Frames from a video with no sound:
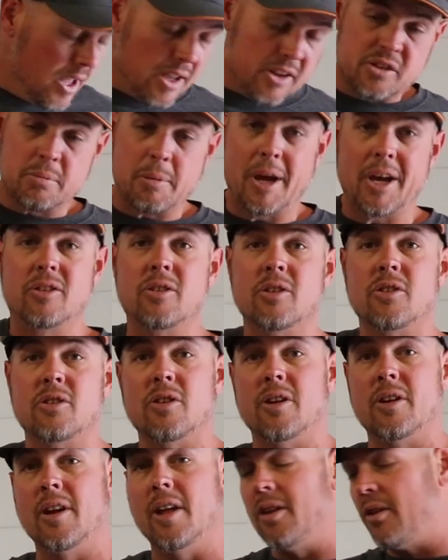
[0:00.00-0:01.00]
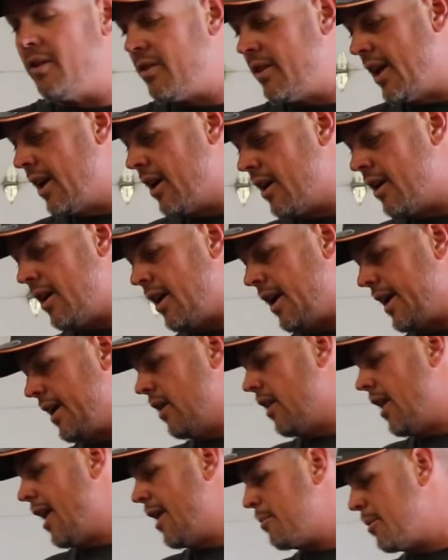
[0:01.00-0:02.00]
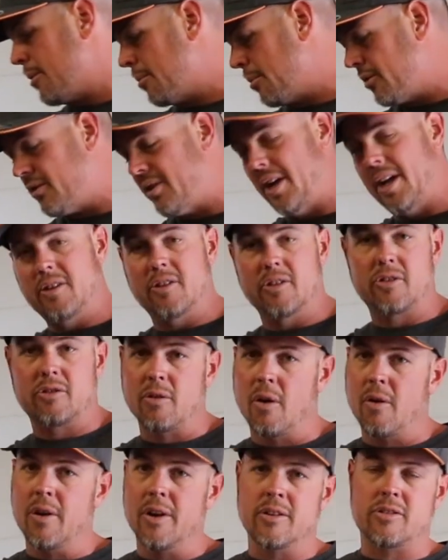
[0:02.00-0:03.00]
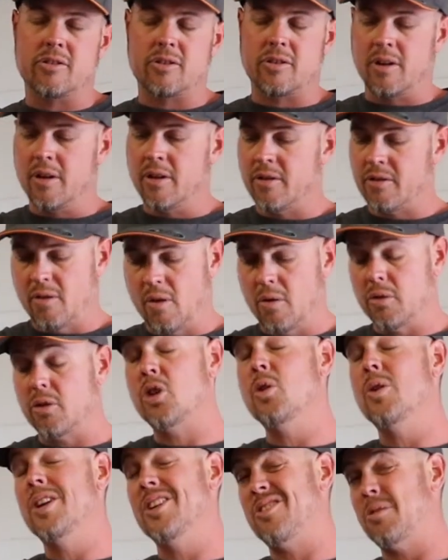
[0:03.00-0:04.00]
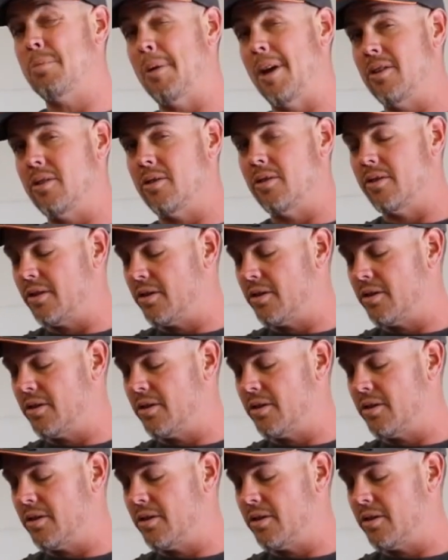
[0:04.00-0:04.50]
spacers are another thing. I hear a lot of people say just throw 2" spacers,